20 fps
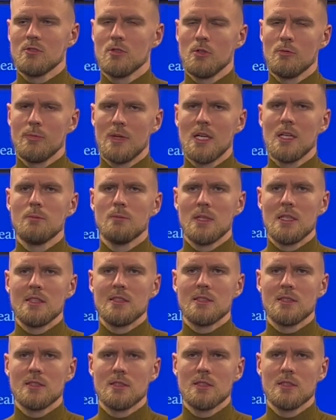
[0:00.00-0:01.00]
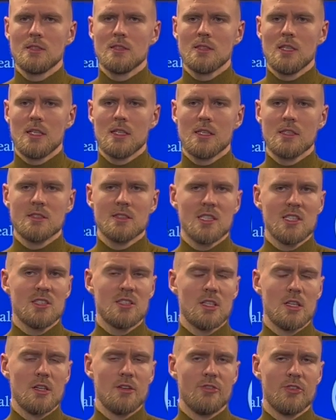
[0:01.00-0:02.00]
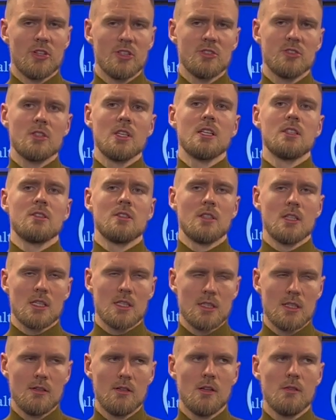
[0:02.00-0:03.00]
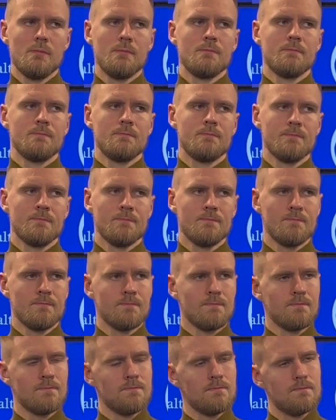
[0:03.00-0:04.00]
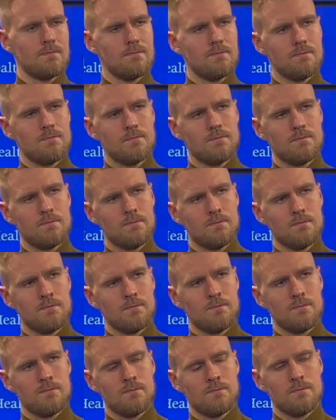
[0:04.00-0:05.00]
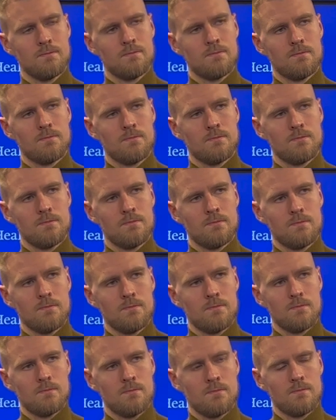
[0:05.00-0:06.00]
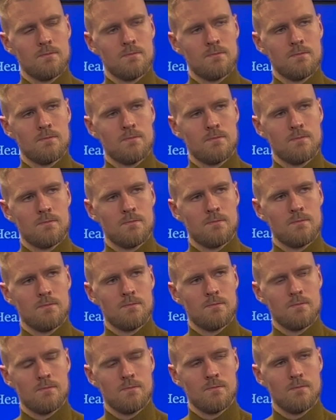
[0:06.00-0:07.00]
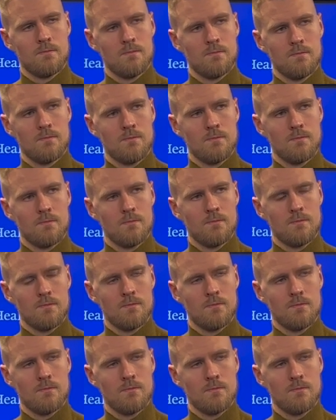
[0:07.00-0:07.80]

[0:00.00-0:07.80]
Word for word: real bad, but it's it's I think it's necessary for us to get to the next level. Still for you, uh, twenty-five plus points in three straight games. It's been a few years since